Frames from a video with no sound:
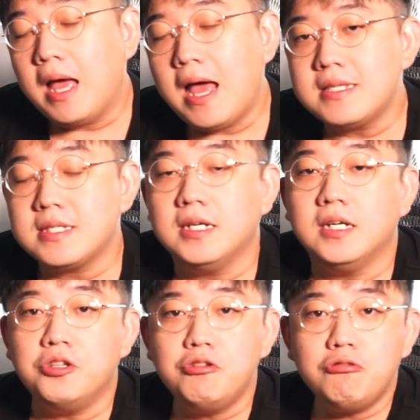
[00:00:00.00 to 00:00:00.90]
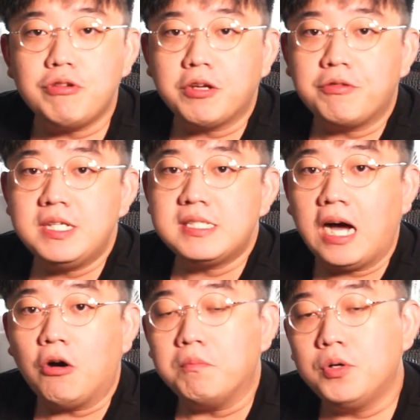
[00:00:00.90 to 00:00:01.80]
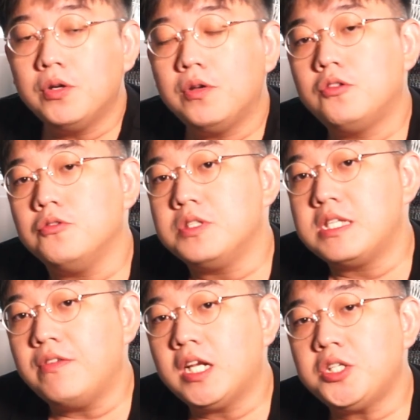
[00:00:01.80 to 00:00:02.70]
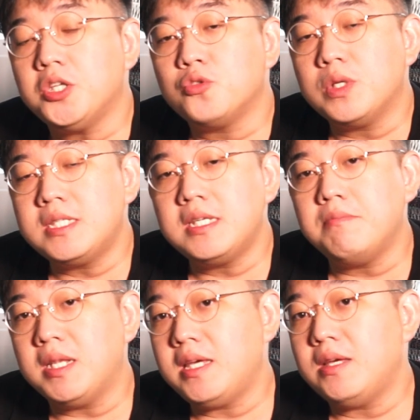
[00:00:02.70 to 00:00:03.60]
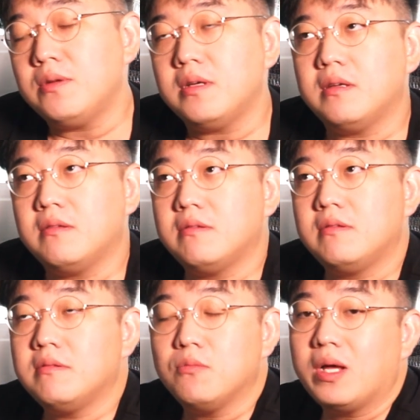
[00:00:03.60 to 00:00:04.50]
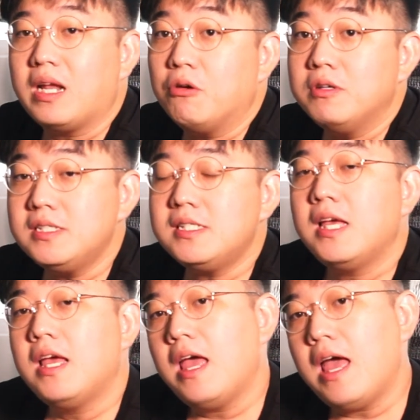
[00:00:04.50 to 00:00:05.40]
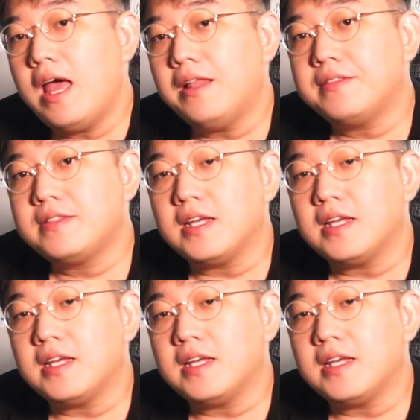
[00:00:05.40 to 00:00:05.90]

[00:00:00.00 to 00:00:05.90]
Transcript: has a new increased output to 720 mWh at